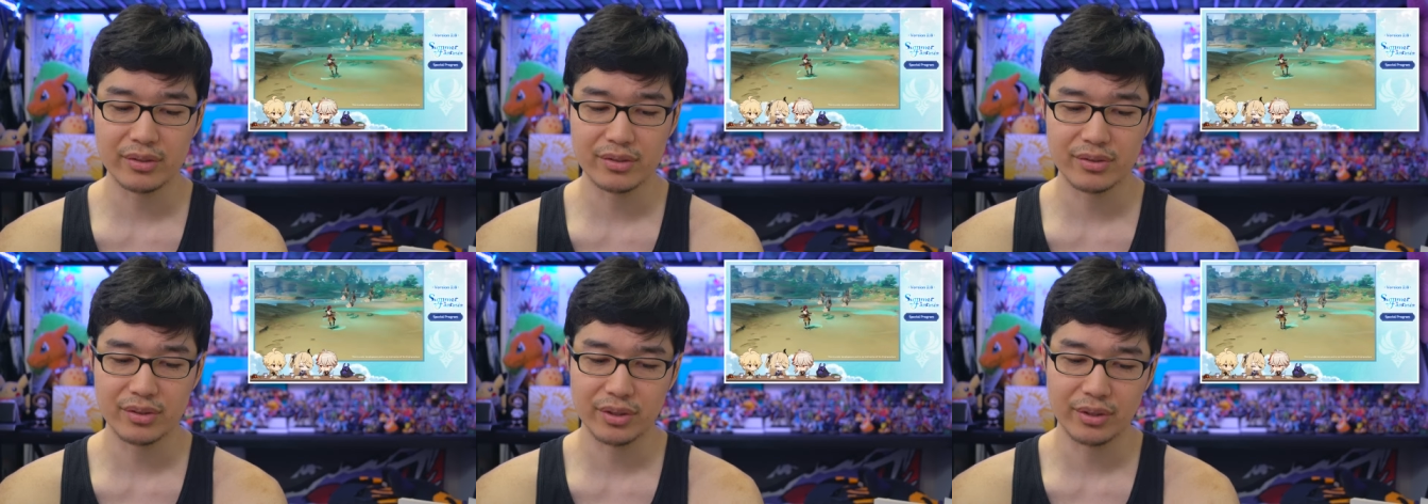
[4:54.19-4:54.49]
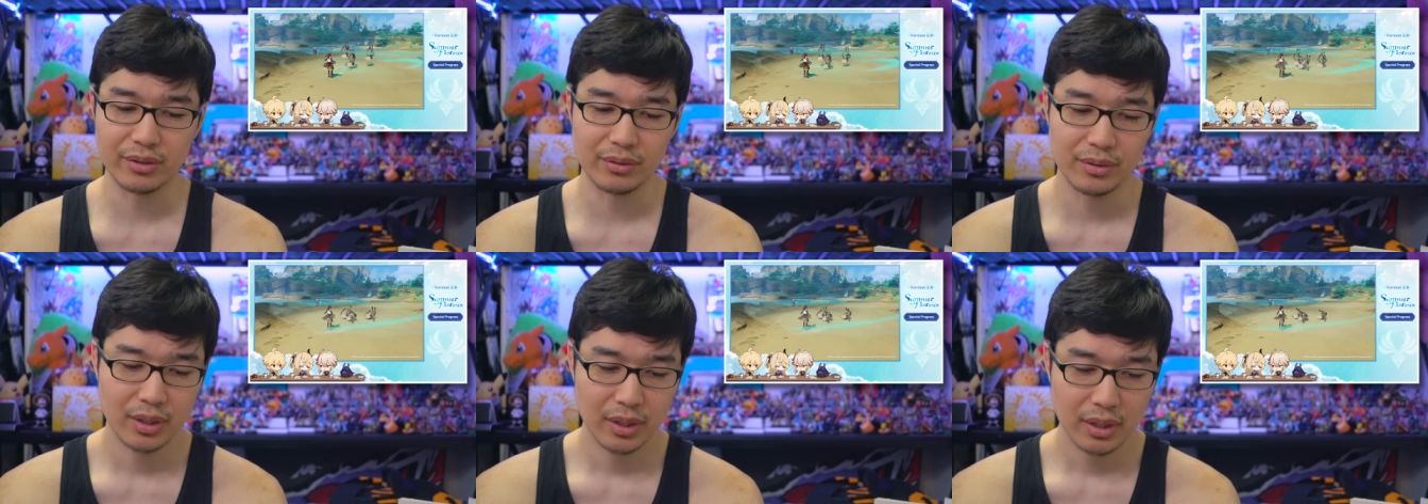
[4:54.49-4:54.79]

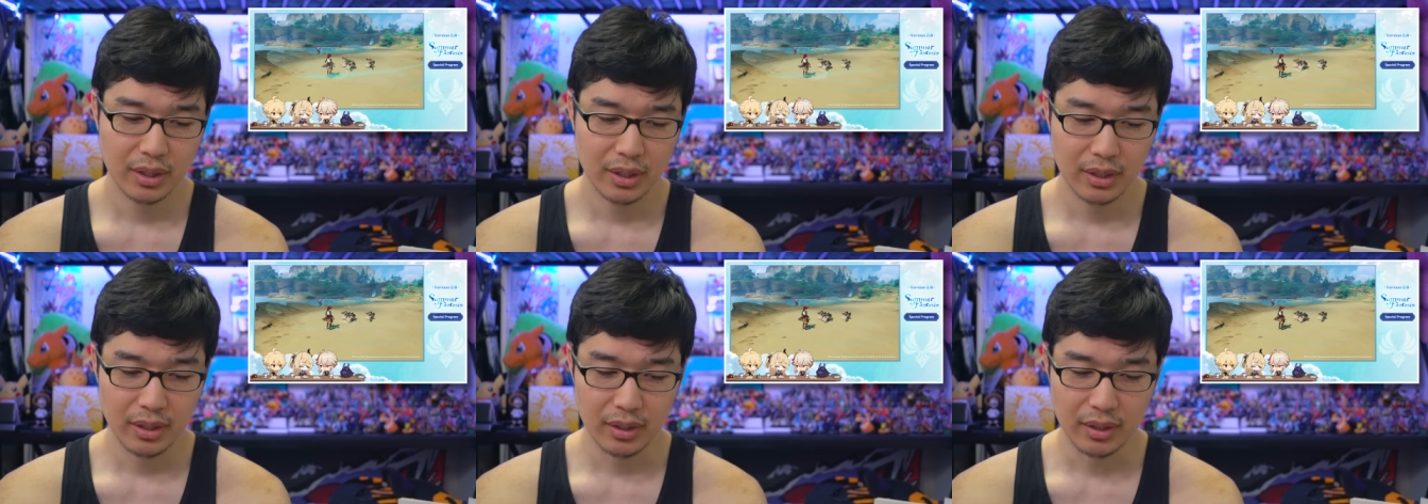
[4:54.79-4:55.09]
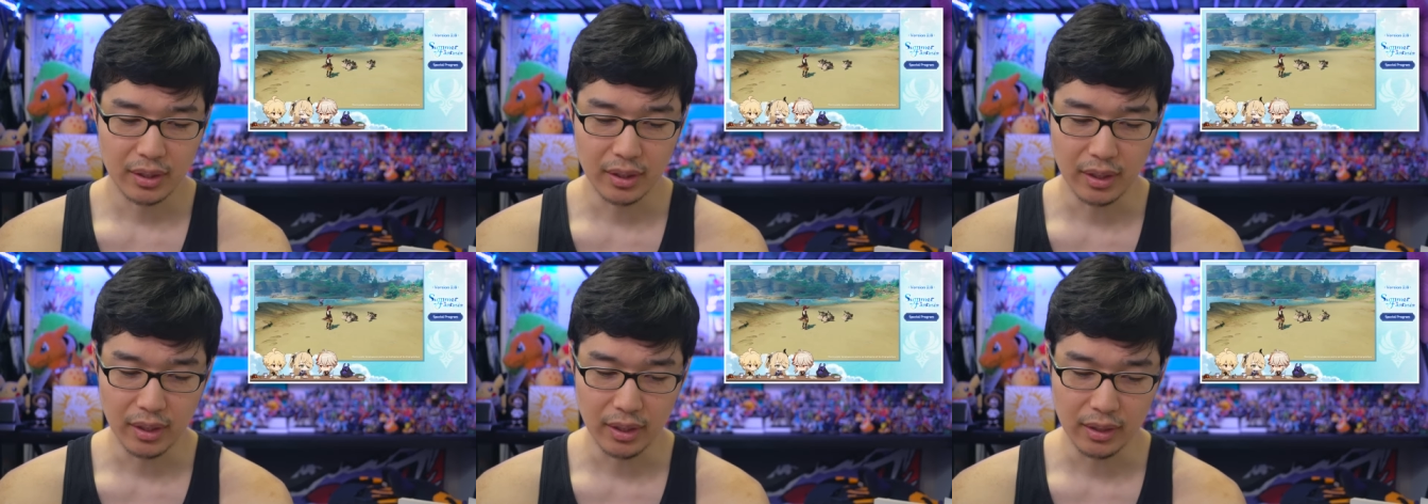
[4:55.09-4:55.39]
So,
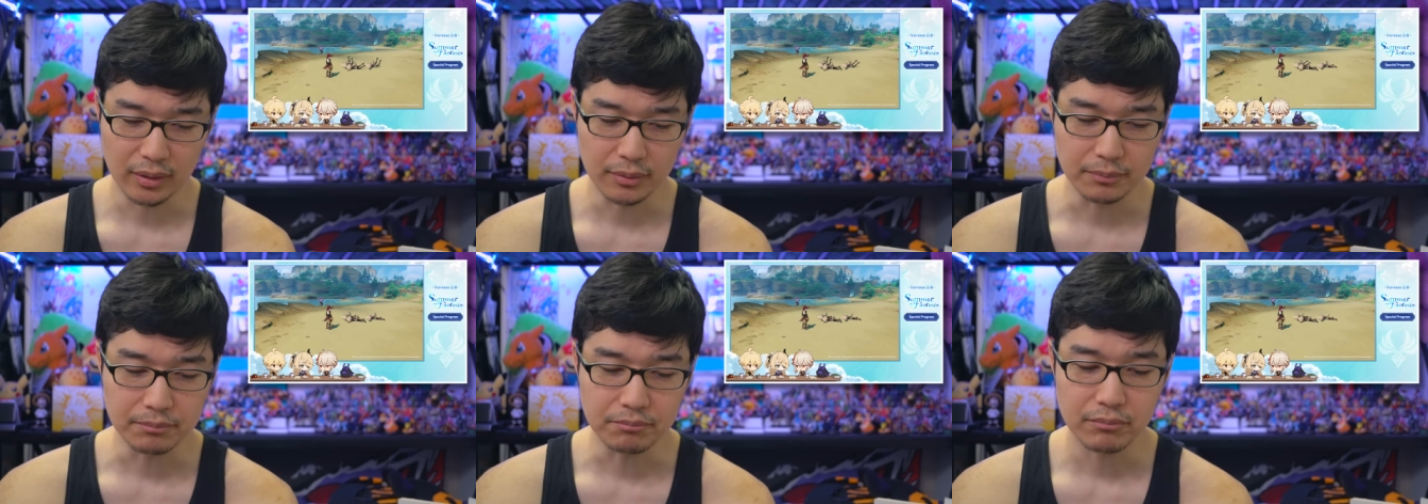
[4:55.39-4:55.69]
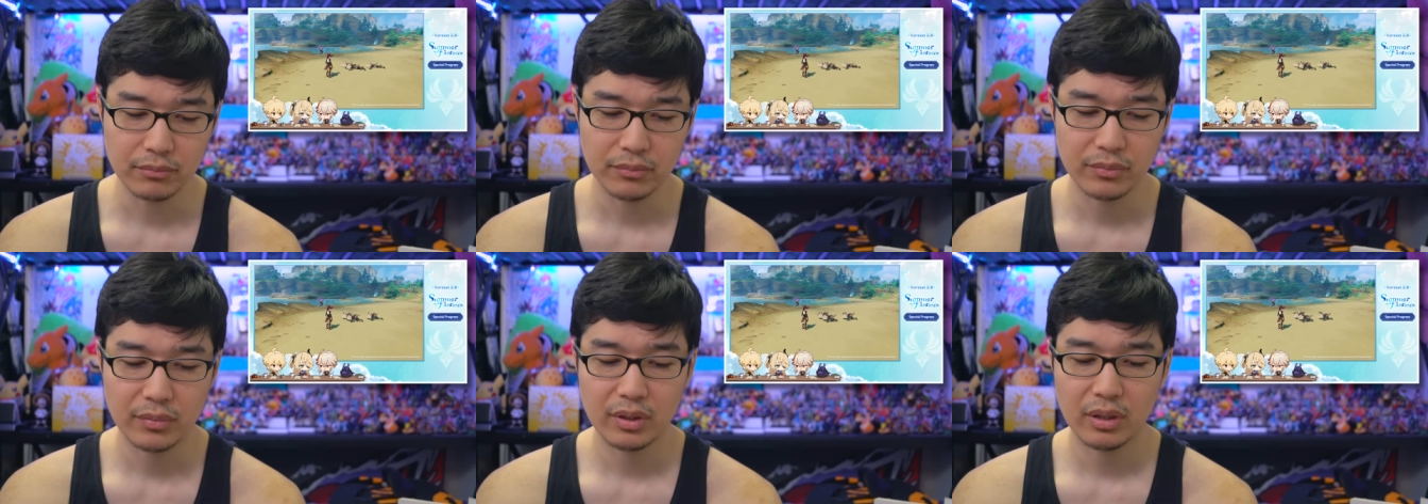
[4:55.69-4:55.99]
um,
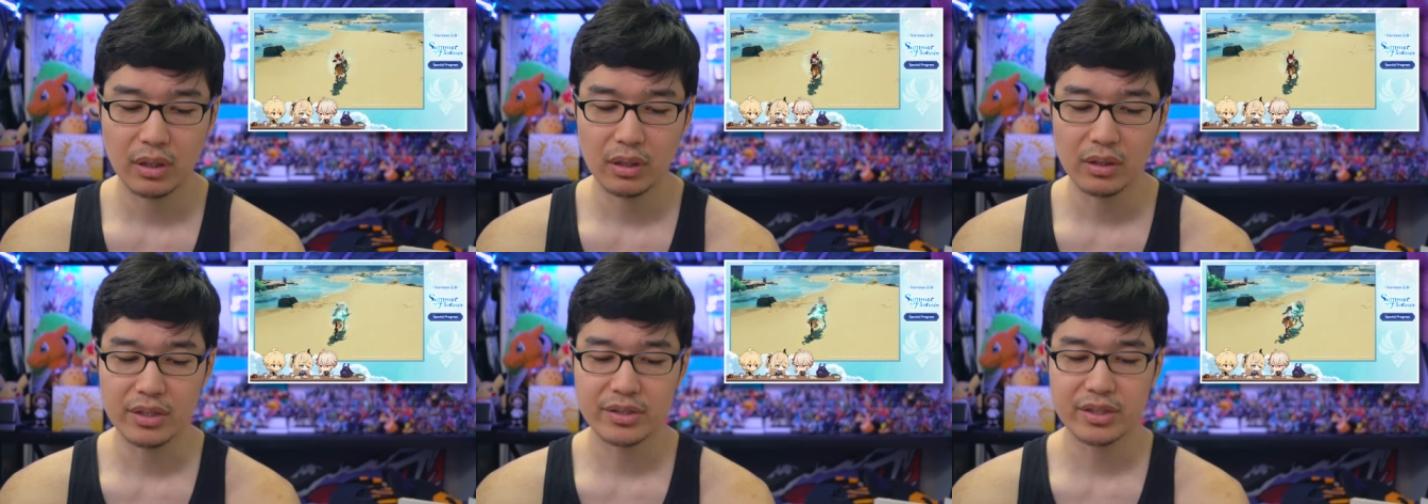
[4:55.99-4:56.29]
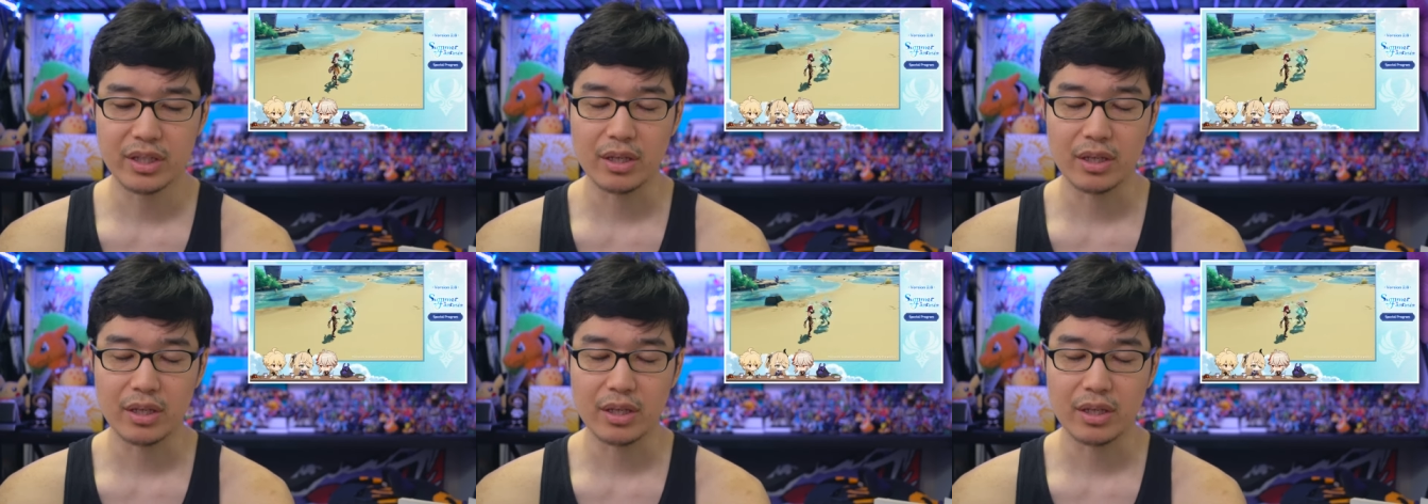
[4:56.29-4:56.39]
unless